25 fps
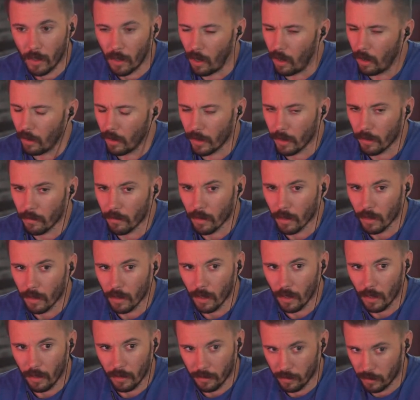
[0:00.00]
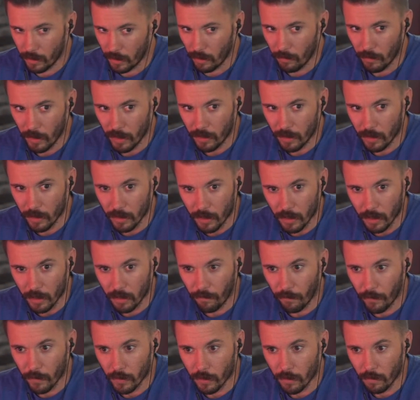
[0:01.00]
calling in some
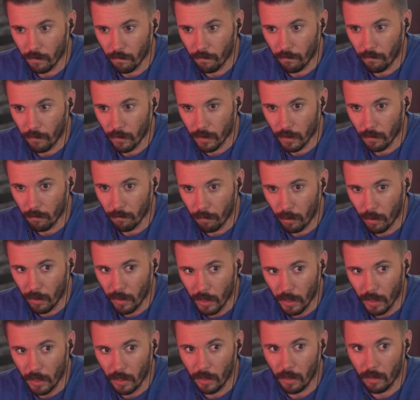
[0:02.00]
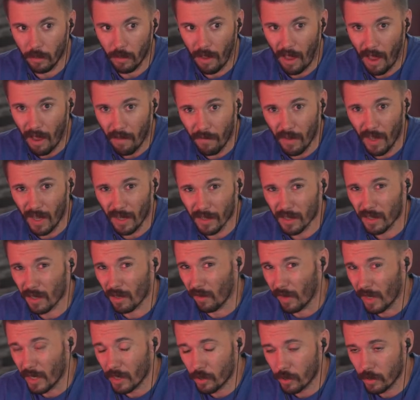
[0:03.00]
instances for some pretty heavy
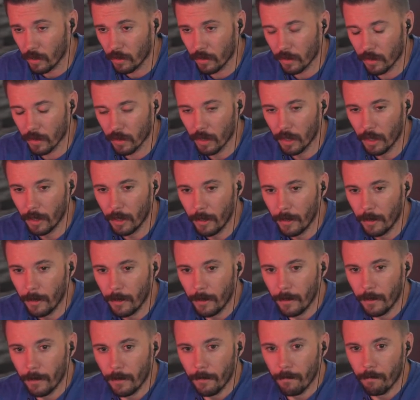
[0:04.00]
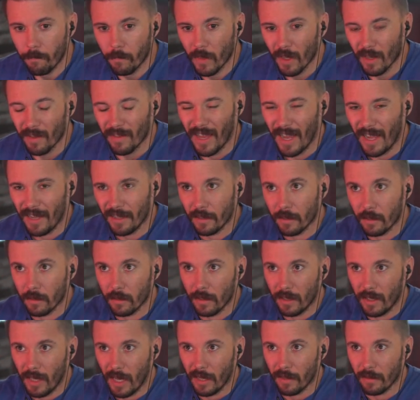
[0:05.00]
escalations. That
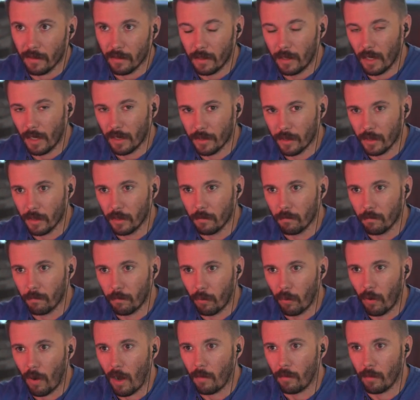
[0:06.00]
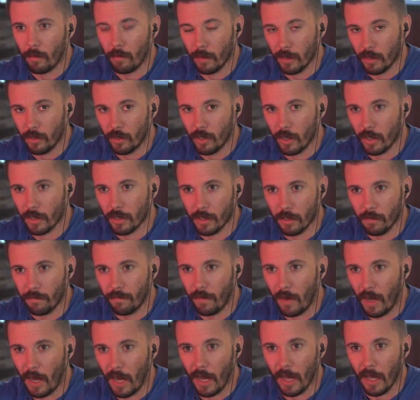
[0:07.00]
yet doesn't probably
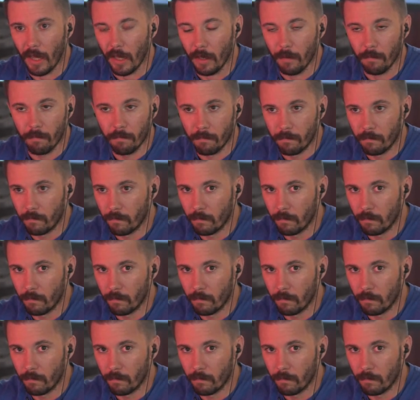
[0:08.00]
justify